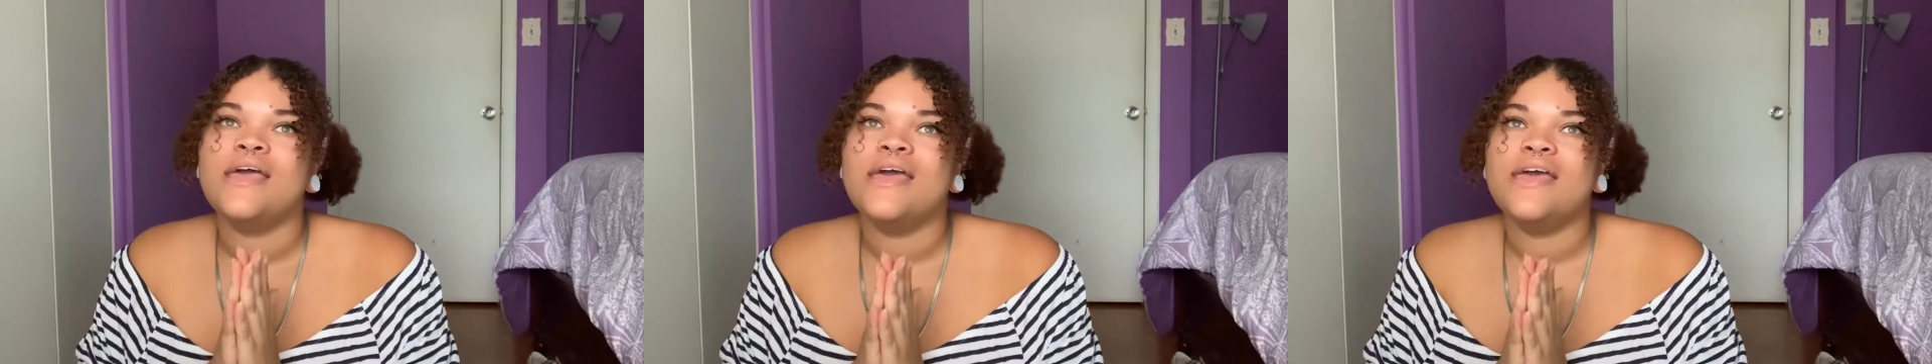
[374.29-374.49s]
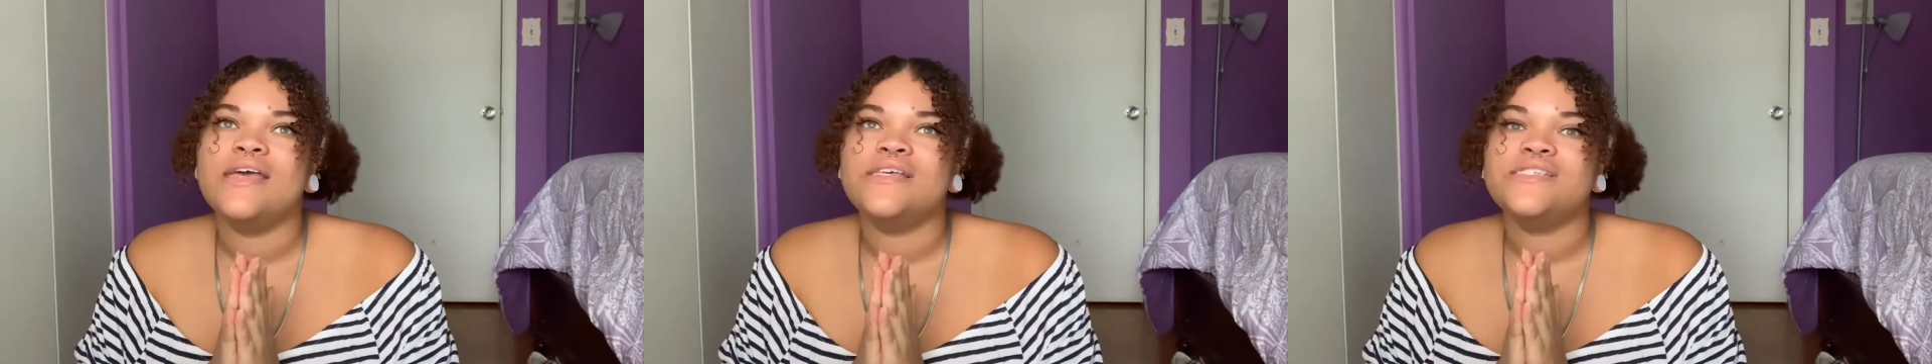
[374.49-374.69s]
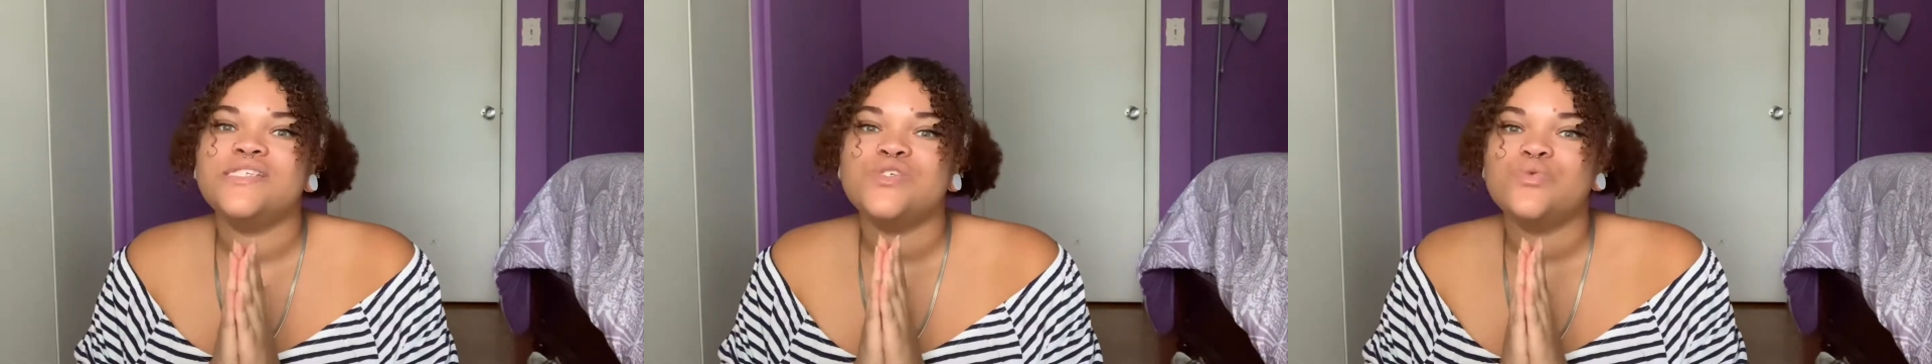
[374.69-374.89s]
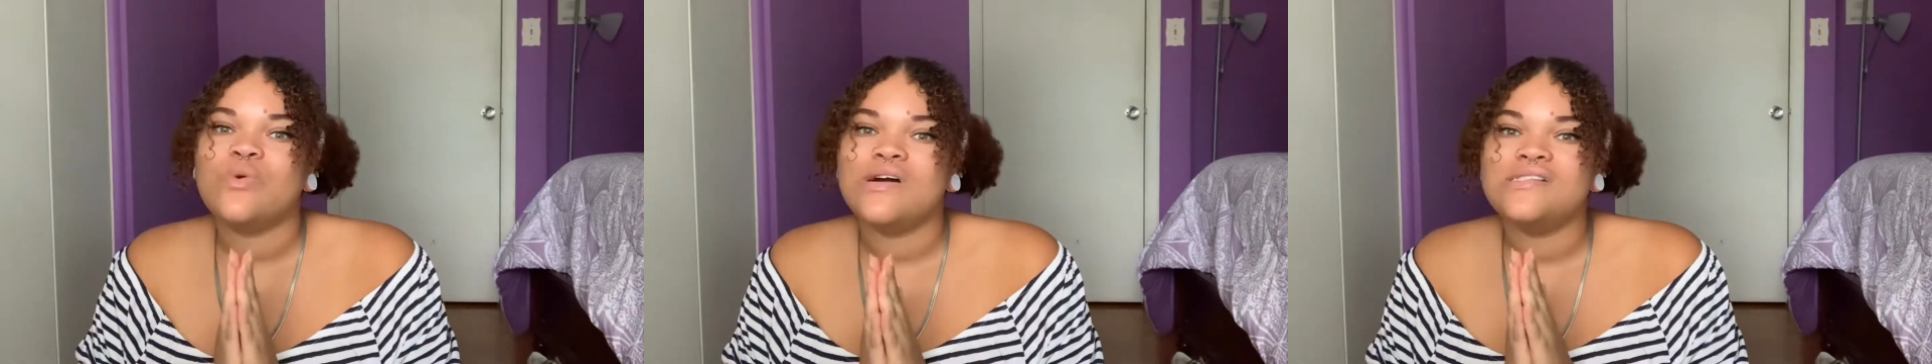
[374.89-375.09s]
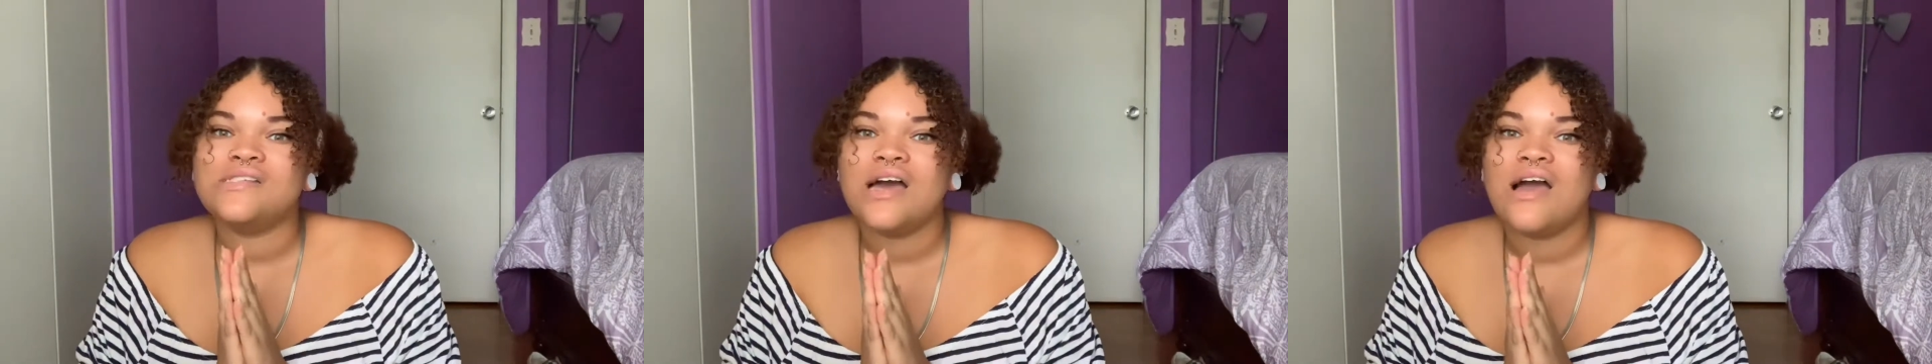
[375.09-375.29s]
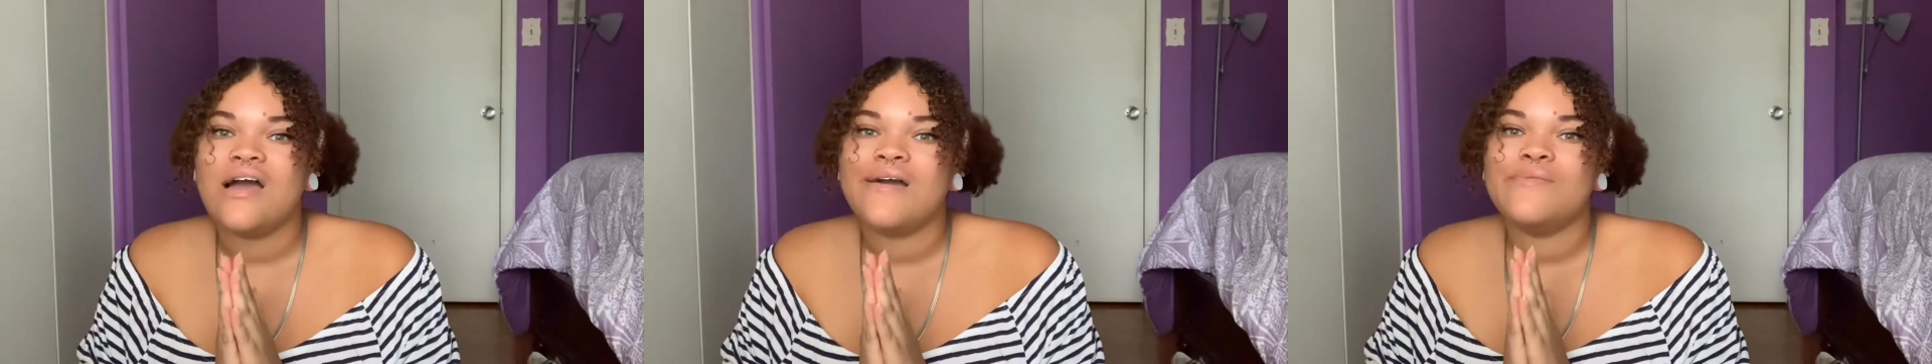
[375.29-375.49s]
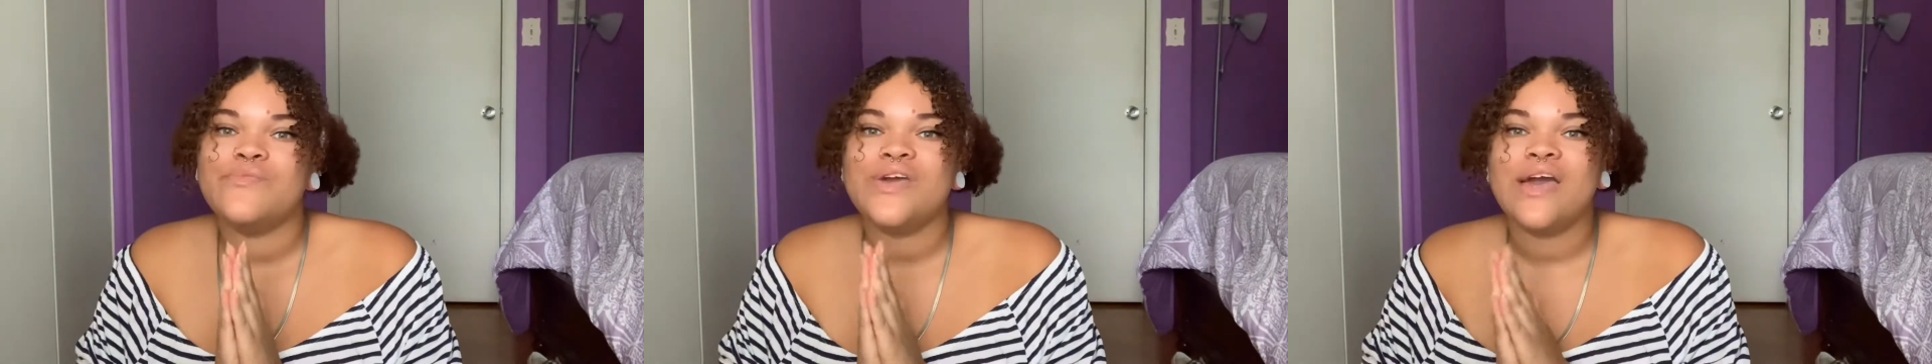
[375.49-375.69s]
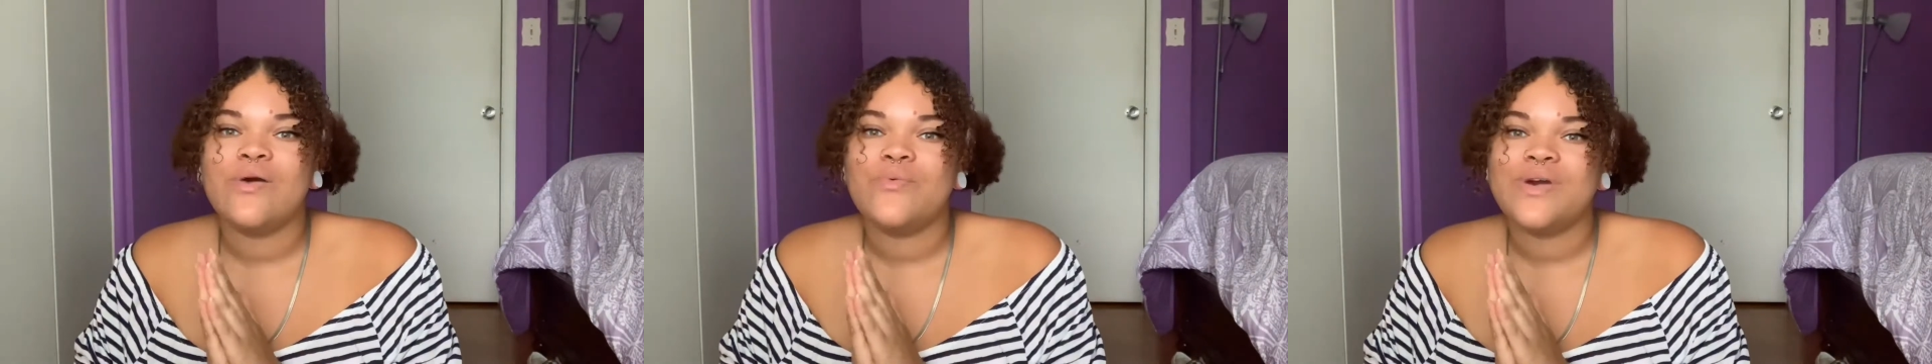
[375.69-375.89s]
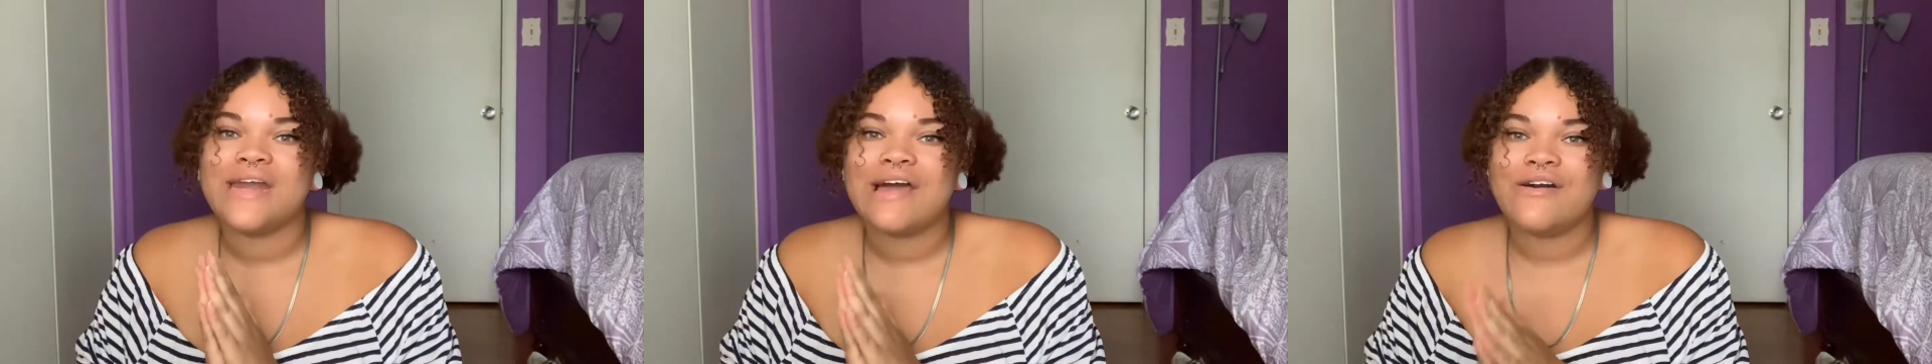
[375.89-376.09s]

is this one time we had went